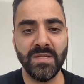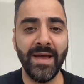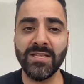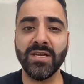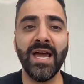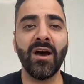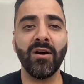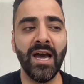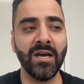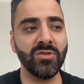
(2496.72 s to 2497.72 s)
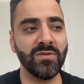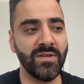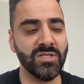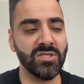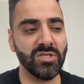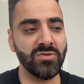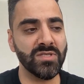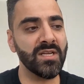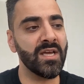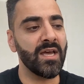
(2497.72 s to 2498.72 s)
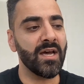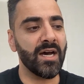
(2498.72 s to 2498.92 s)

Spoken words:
depends on how you envision to use it.